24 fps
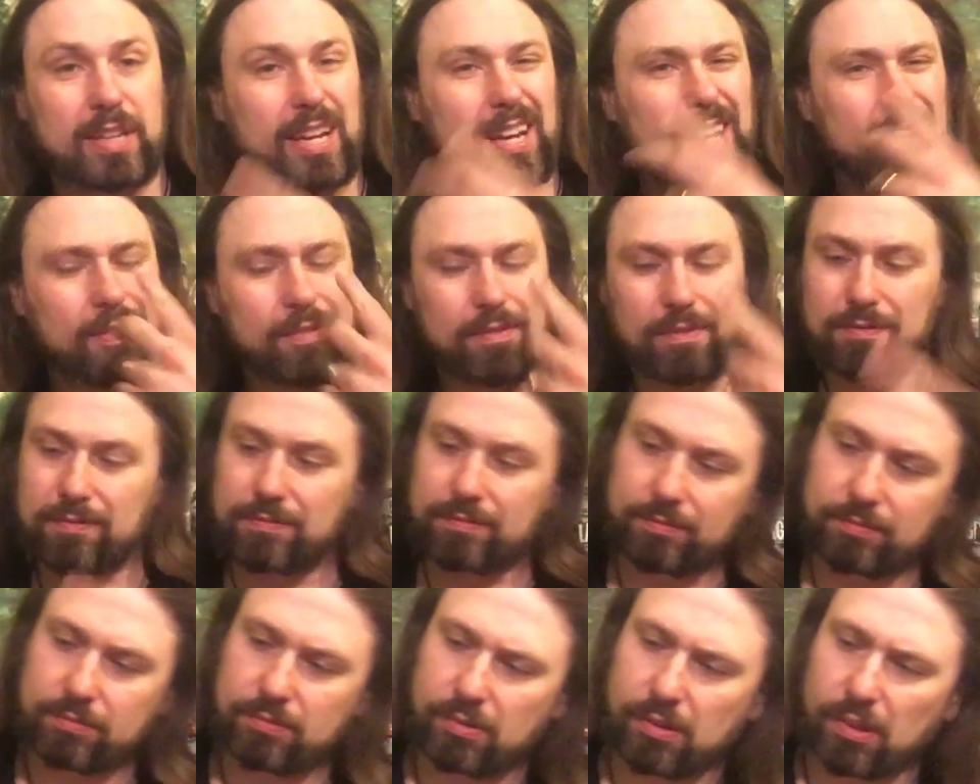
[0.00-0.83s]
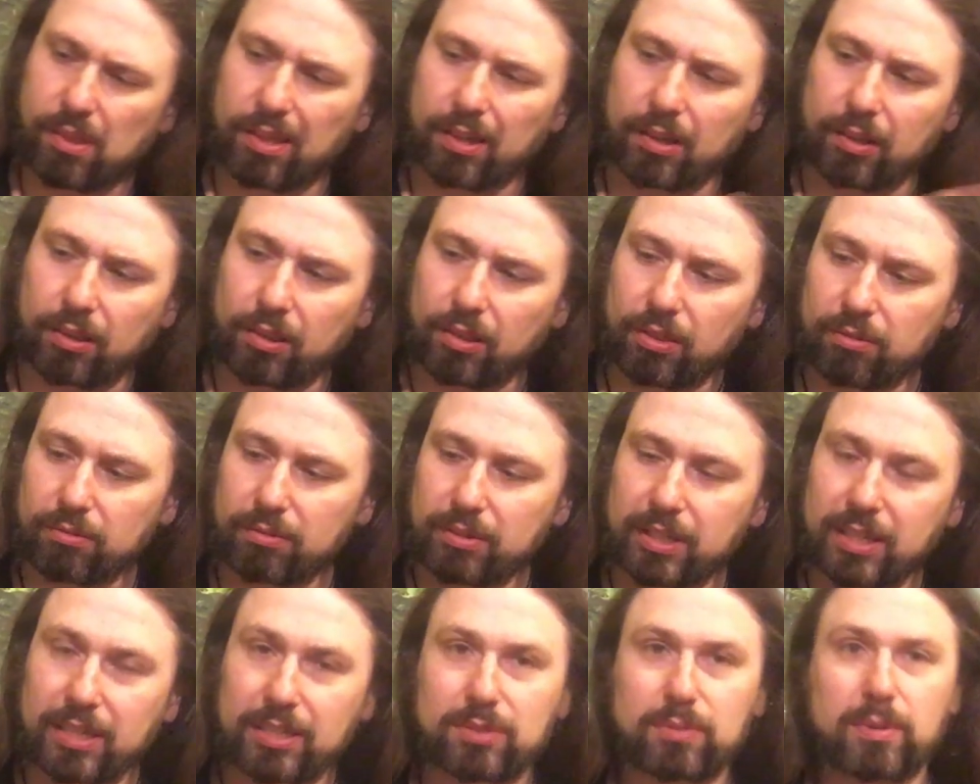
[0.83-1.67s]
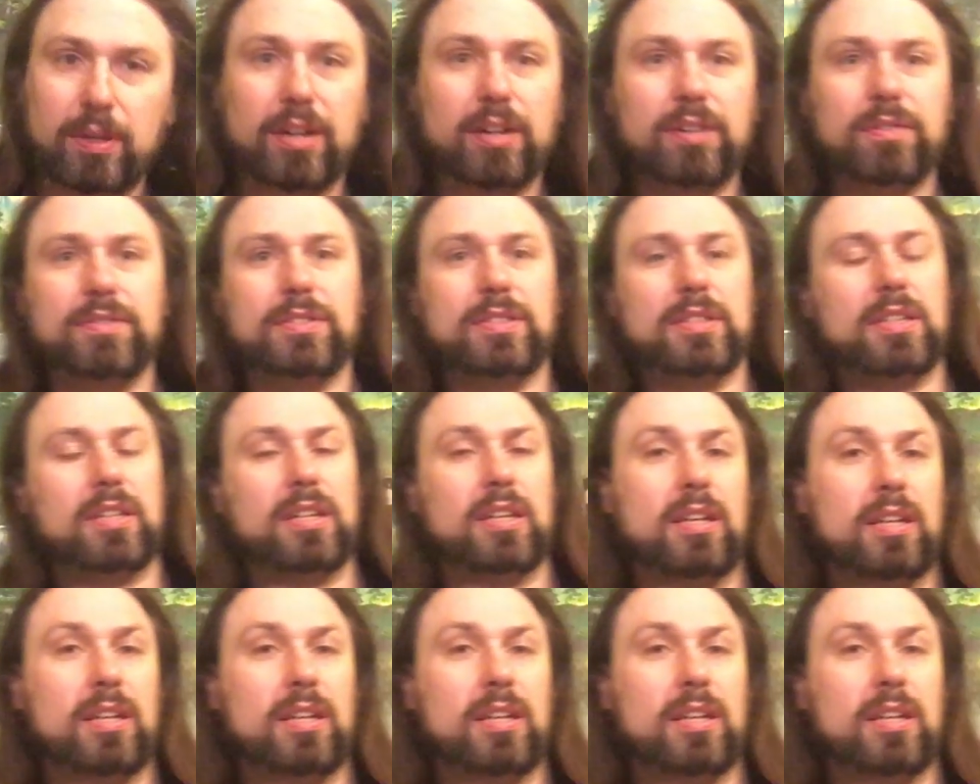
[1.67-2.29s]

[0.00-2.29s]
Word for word: have like, three 12s.